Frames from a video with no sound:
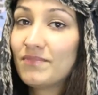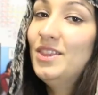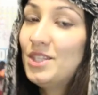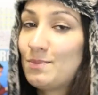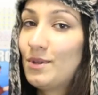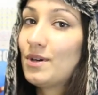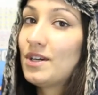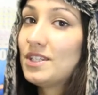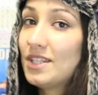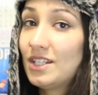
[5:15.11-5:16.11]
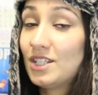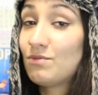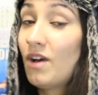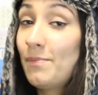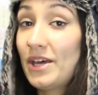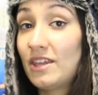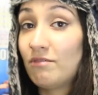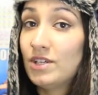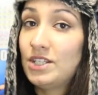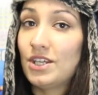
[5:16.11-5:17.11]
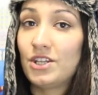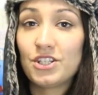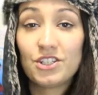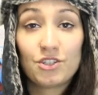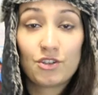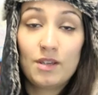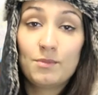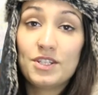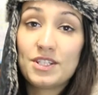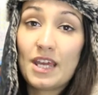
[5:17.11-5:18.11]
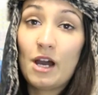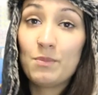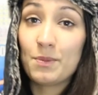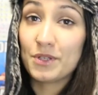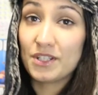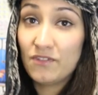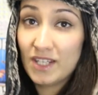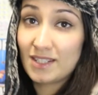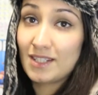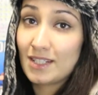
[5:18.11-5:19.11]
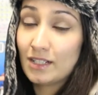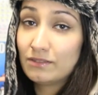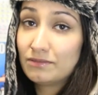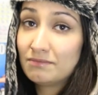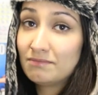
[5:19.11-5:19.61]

In this blog, scientists write about their research into treatments to help the body fix itself.